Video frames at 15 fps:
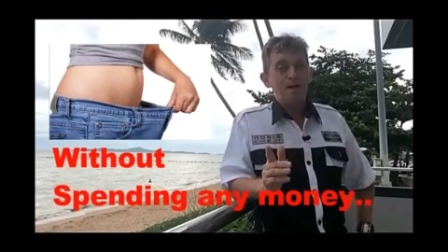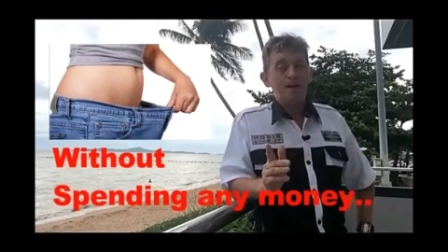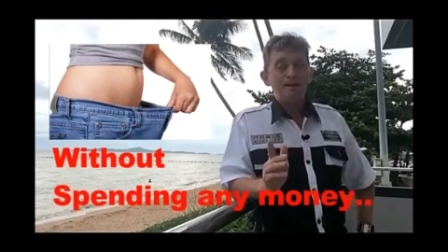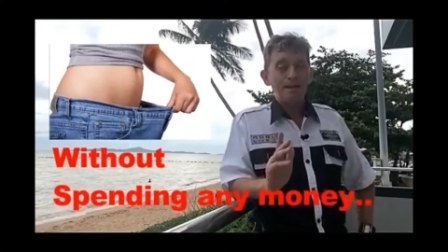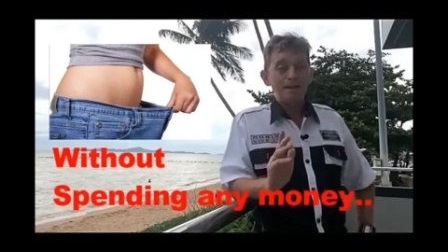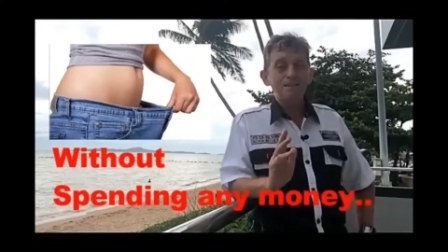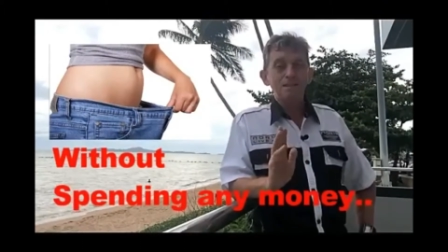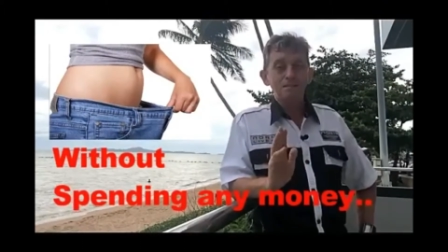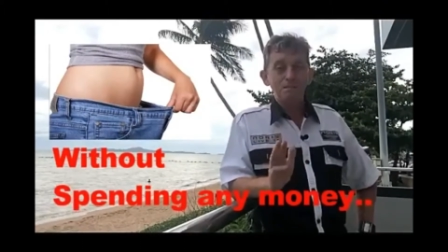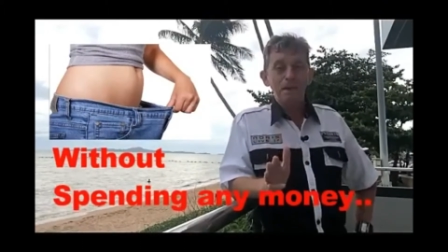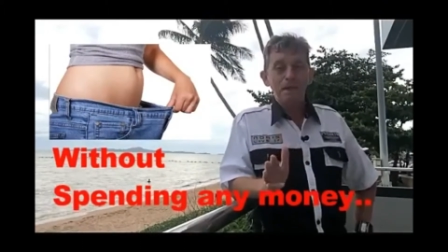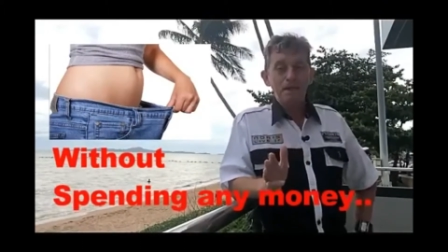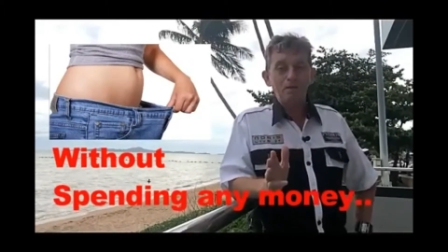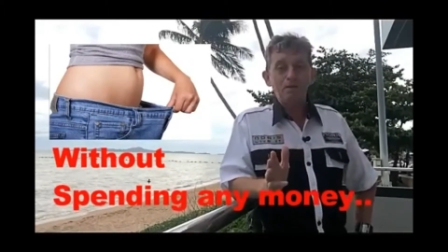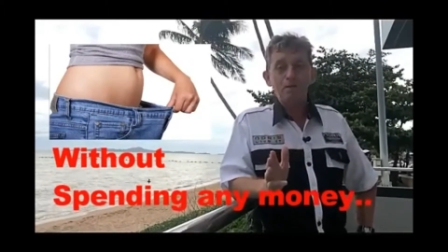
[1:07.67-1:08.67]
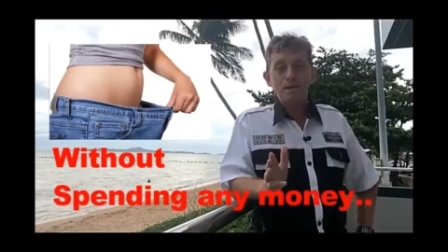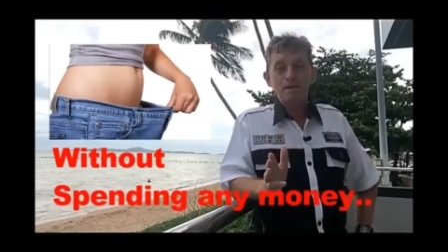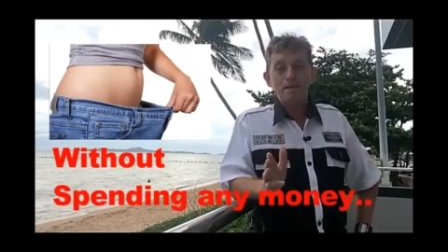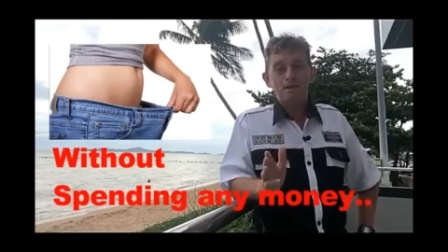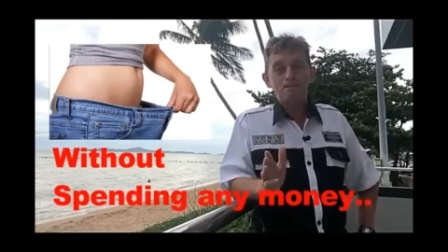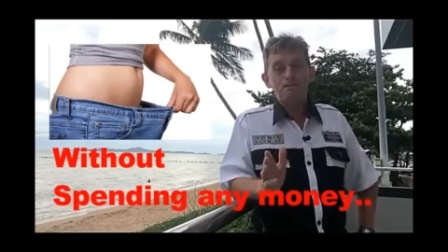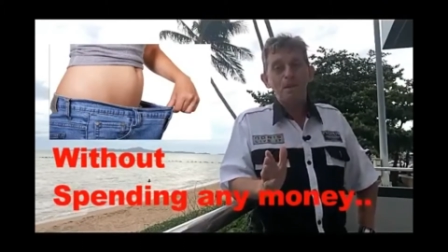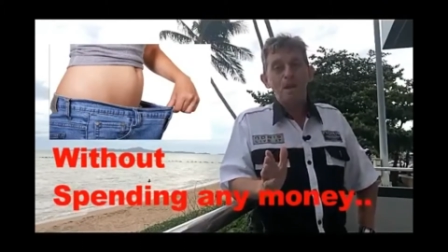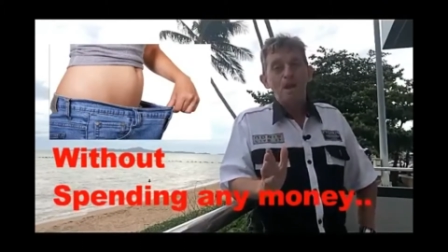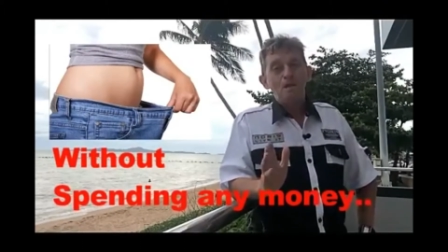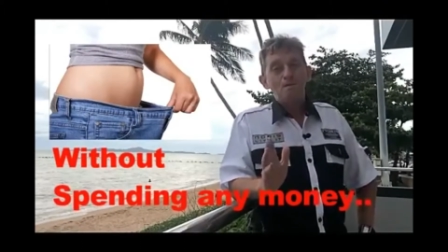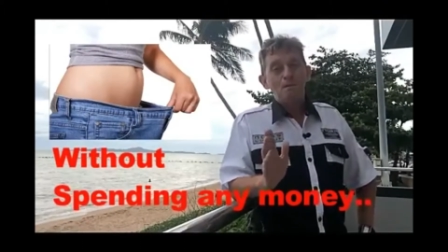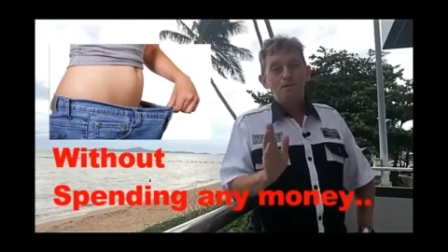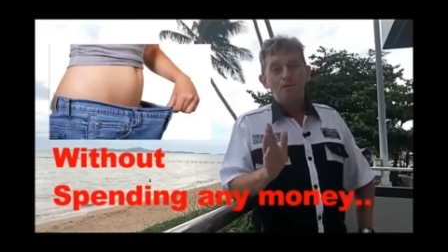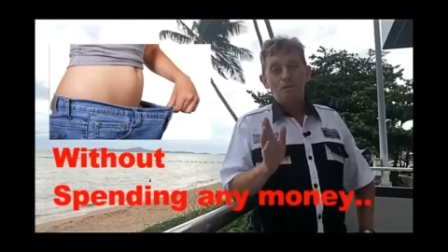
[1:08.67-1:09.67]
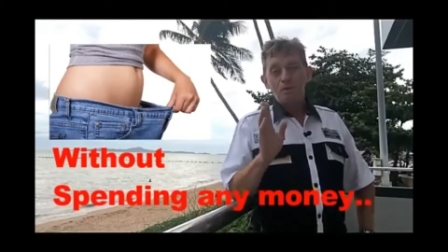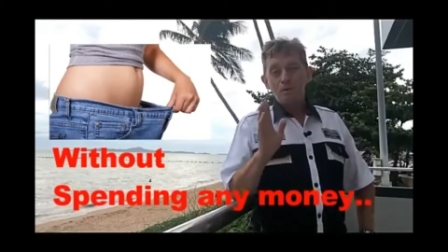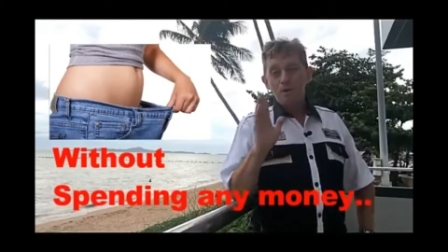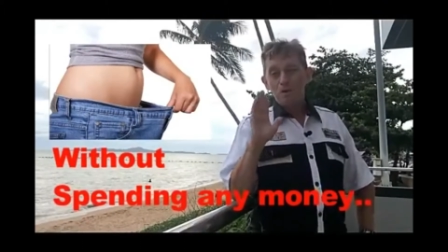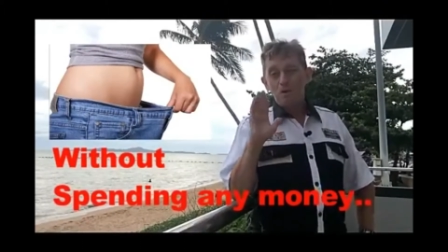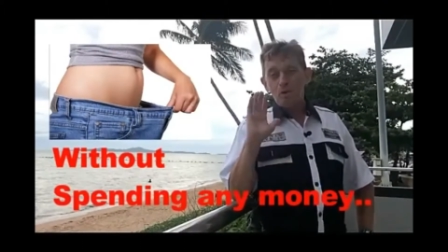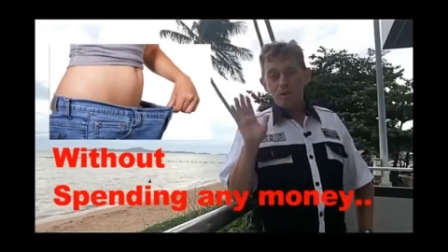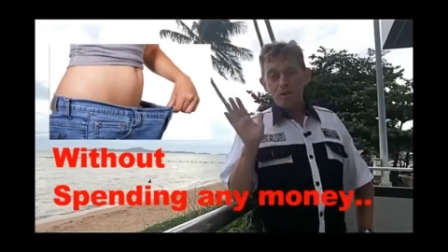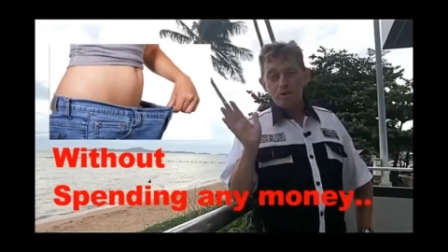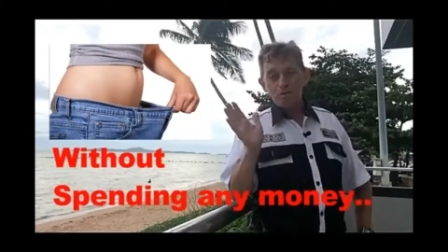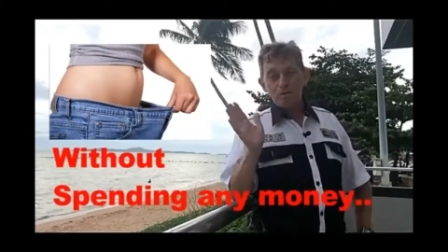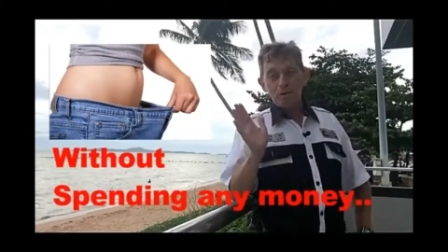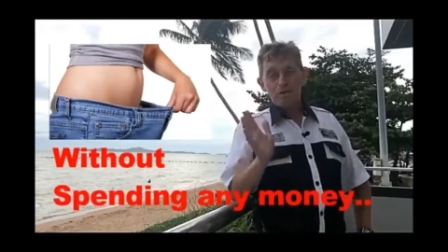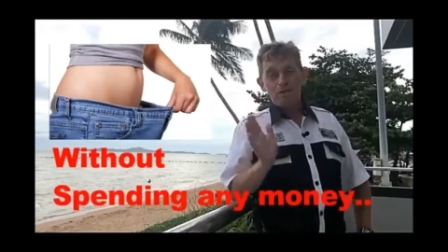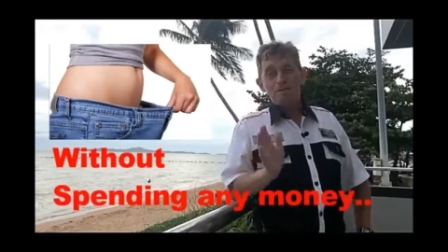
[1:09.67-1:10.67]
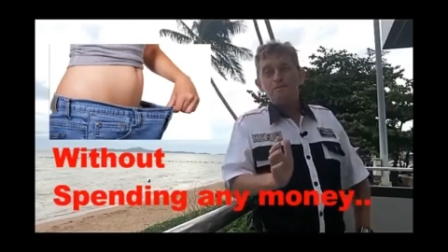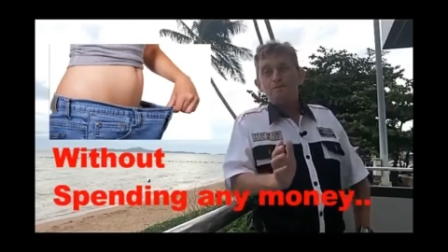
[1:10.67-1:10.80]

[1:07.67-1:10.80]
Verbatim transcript: that's the main reason before we go into it